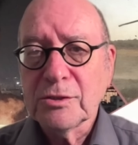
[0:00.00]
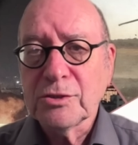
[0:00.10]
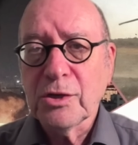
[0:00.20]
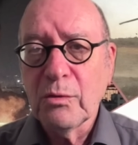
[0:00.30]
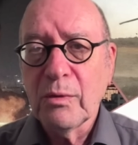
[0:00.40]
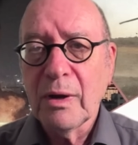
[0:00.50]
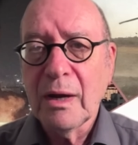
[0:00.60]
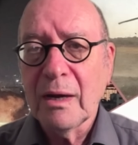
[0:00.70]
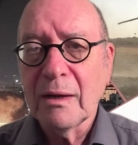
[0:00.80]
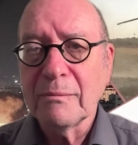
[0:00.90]
So
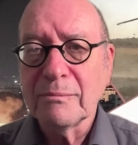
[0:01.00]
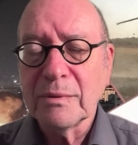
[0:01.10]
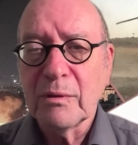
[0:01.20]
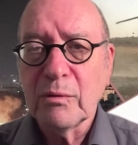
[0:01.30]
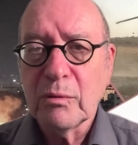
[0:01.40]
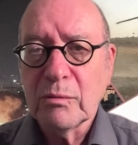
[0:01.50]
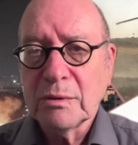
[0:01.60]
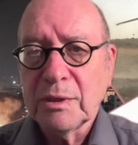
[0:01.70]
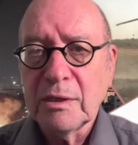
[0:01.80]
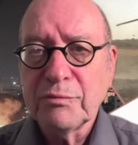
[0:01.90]

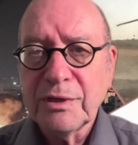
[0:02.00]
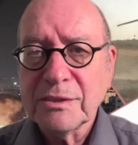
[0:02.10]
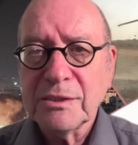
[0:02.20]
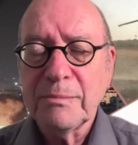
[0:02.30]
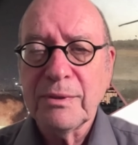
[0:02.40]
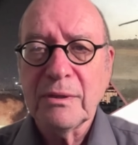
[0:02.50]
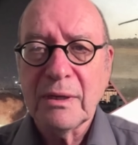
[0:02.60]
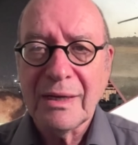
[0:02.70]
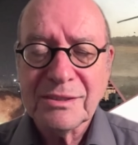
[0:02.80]
the reasonable